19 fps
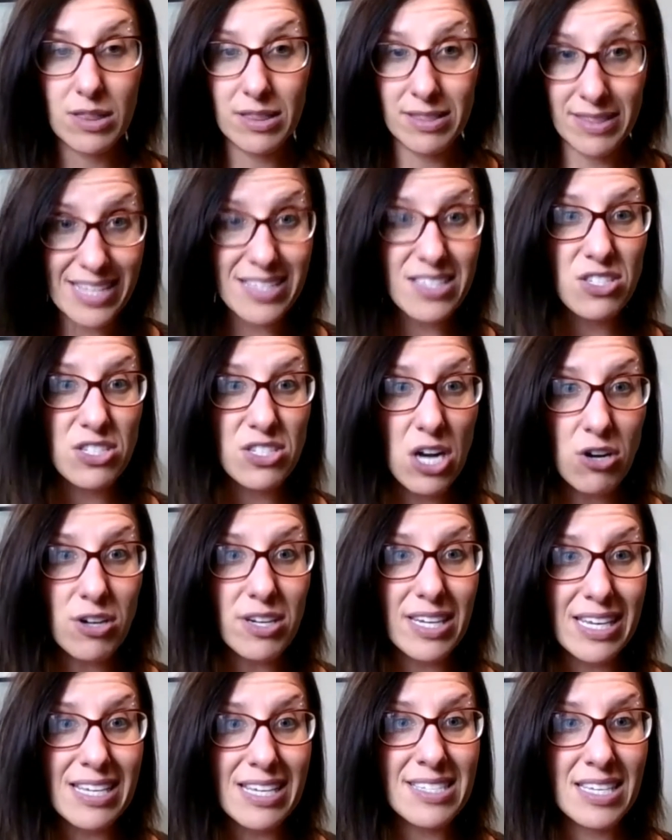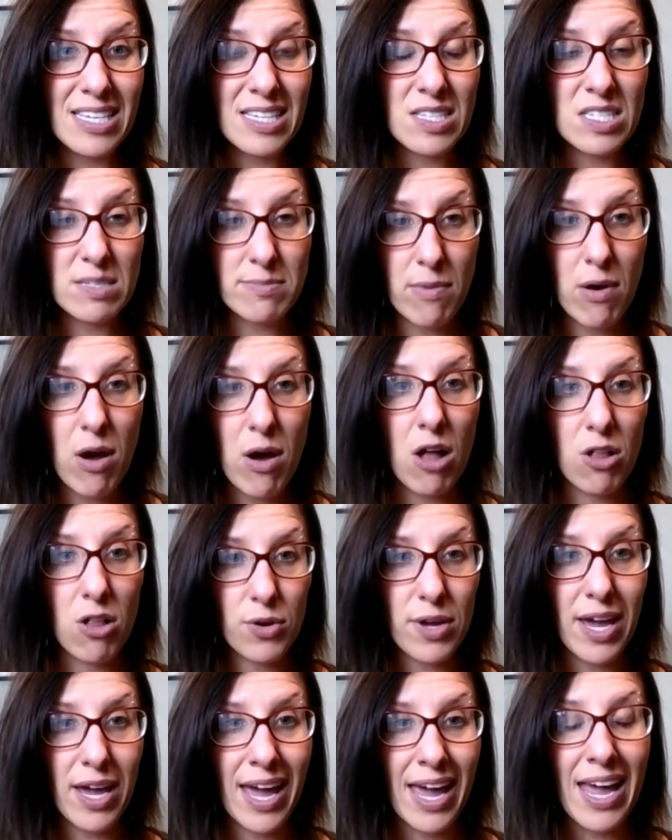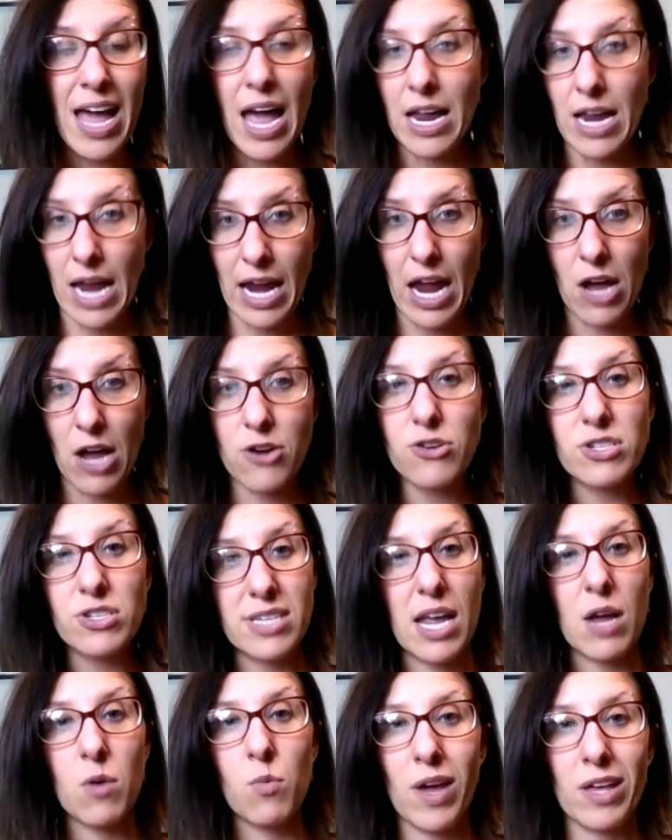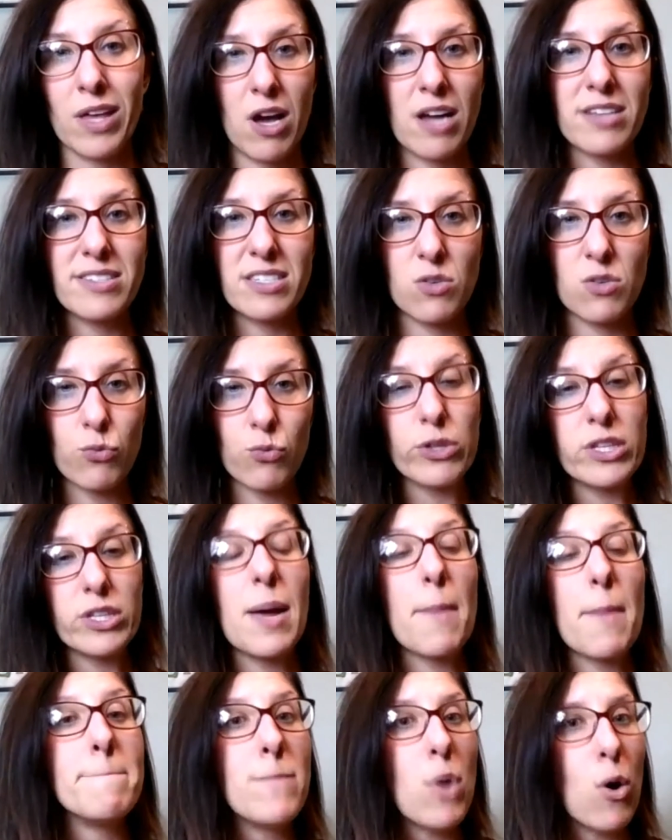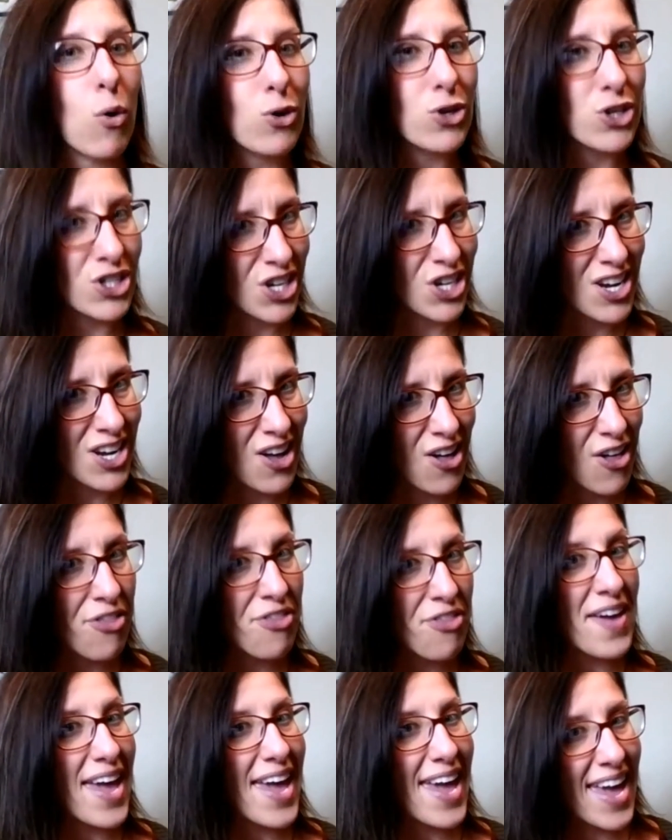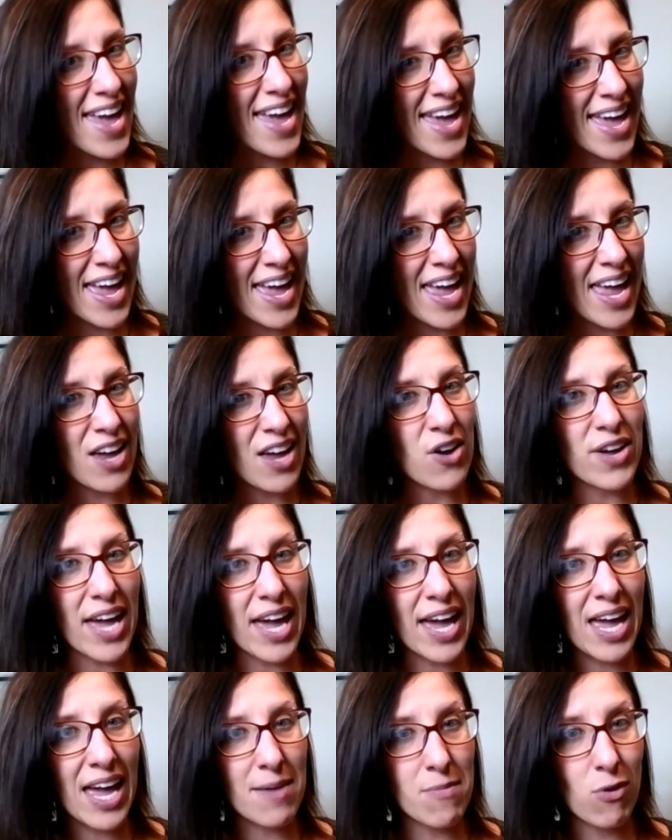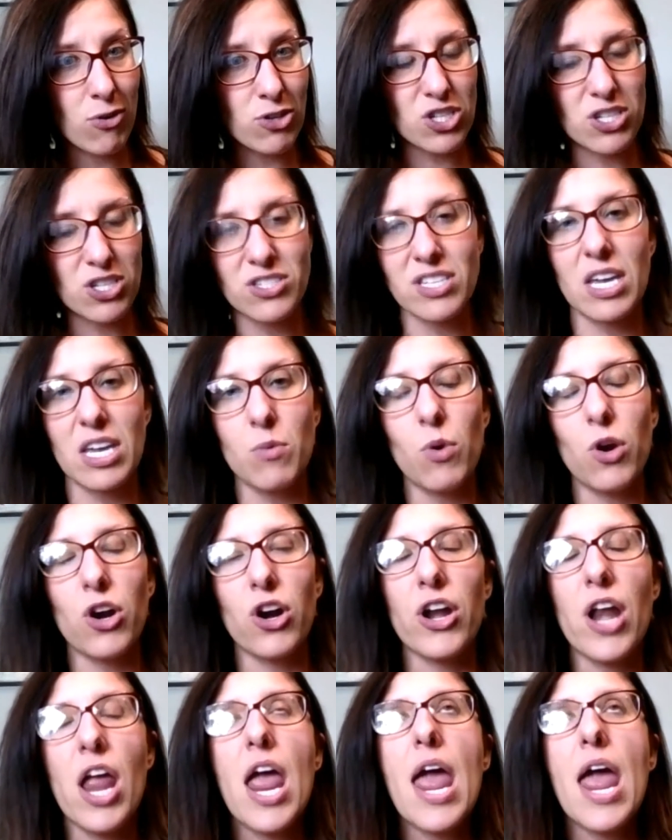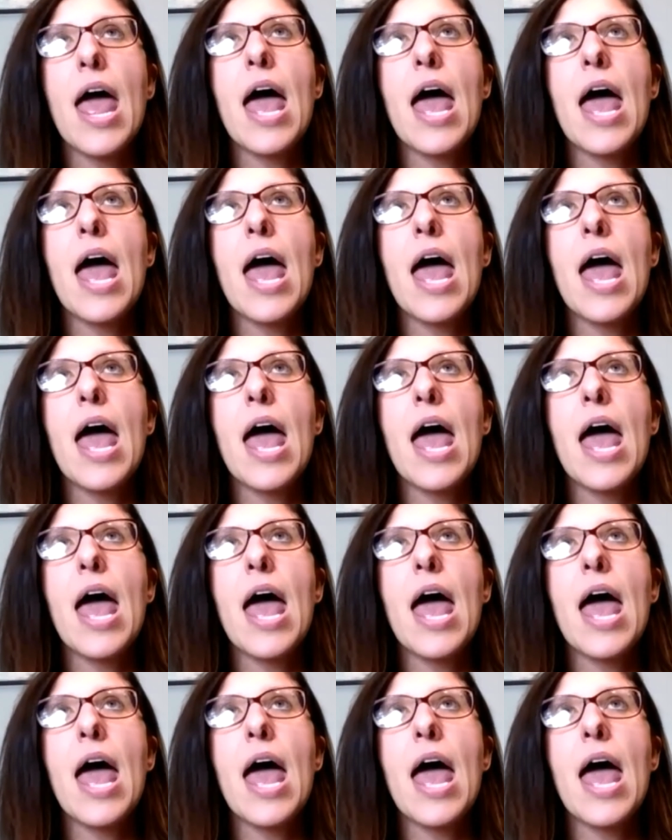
Let's start easy and small, okay? I understand weight loss is a really emotional thing, okay? Emotional is a key word.